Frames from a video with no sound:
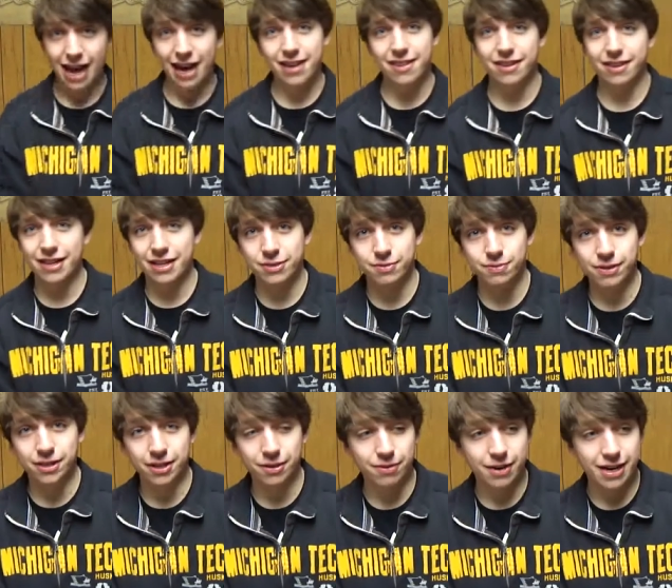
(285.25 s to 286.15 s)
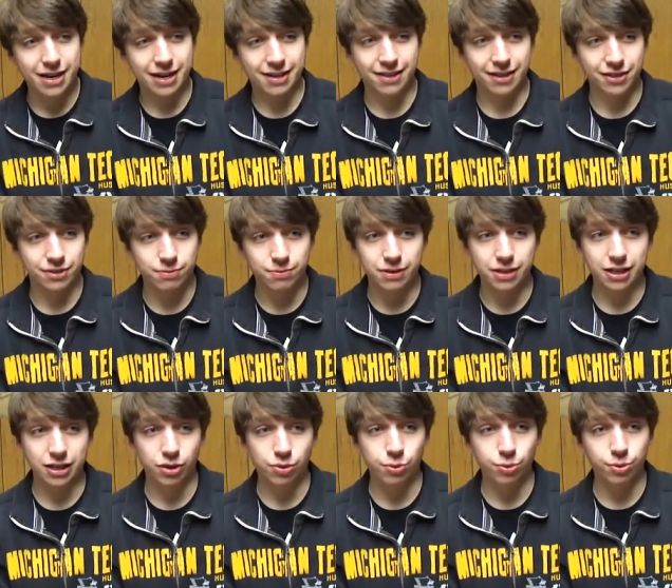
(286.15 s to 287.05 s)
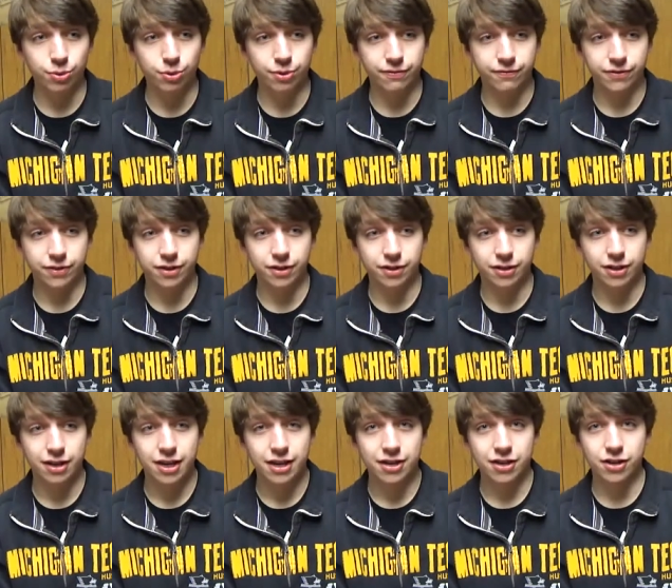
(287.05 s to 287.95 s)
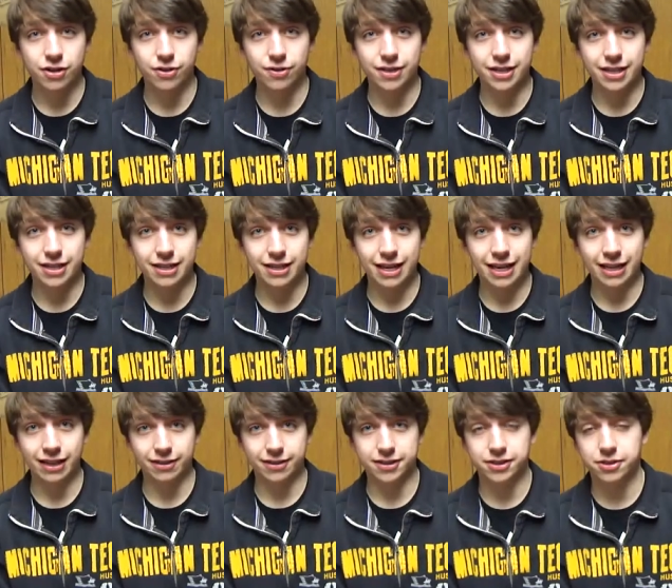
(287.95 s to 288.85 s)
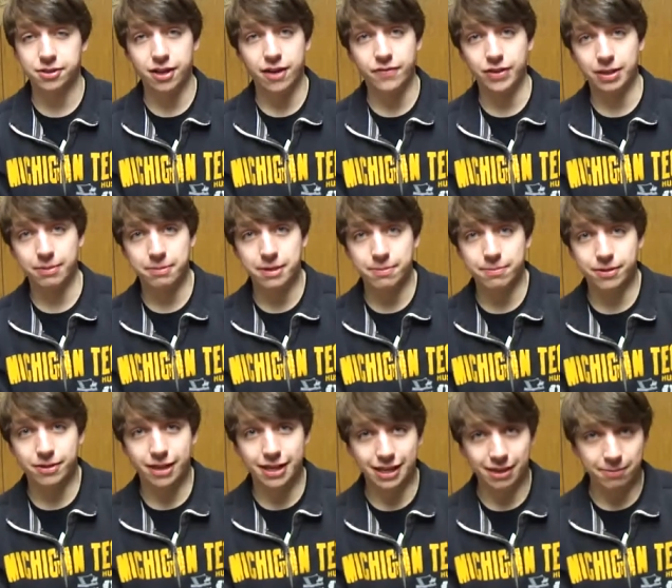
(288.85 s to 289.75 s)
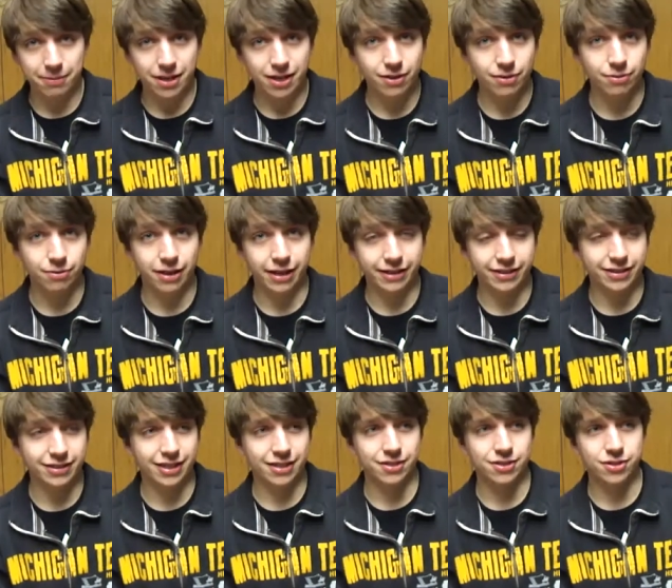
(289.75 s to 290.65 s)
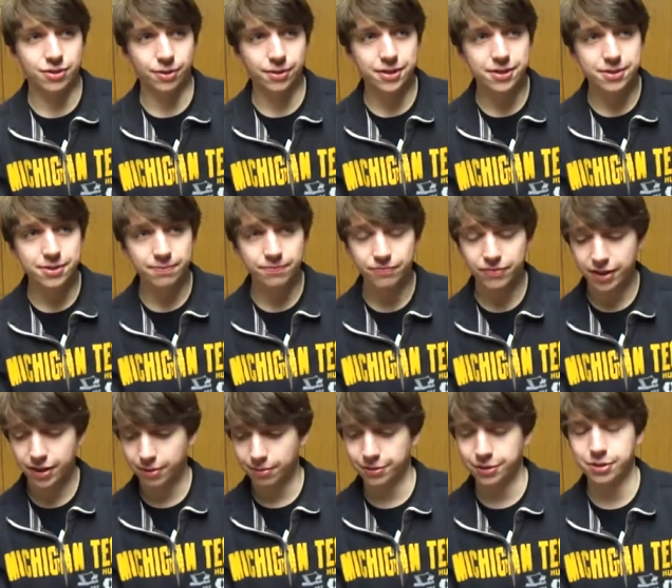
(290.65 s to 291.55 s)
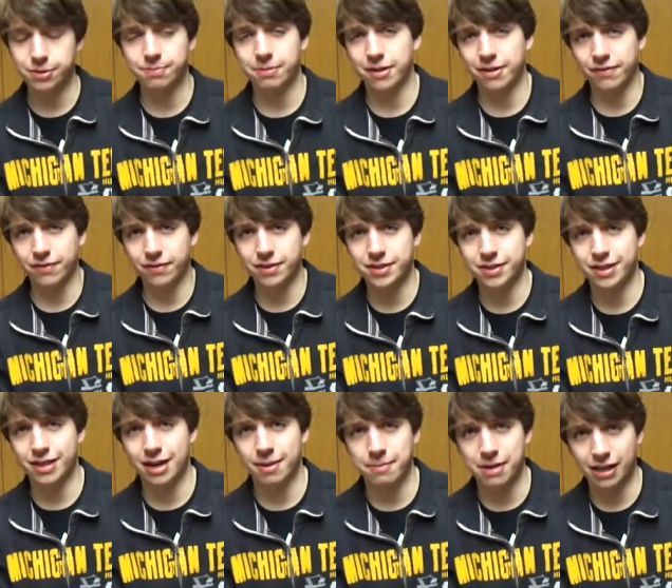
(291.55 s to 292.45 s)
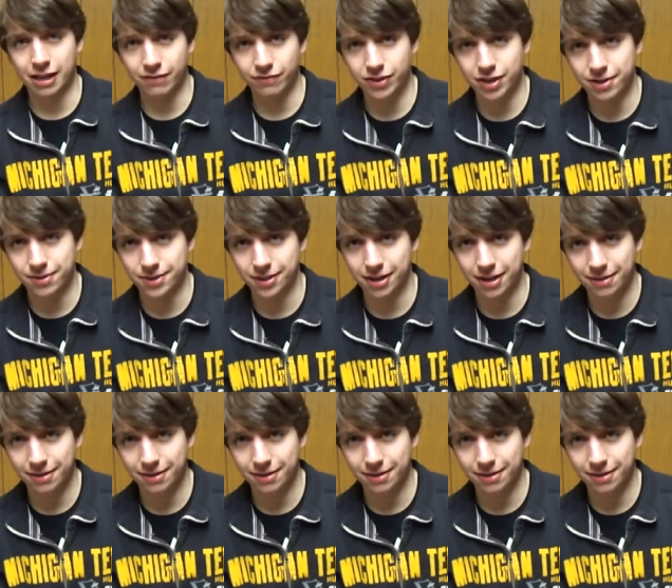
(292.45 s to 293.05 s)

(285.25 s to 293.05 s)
I think that's really great, and I think it's really cool for nerdy, English-loving people like me who like to tell stories, which is part of the reason that I'm making videos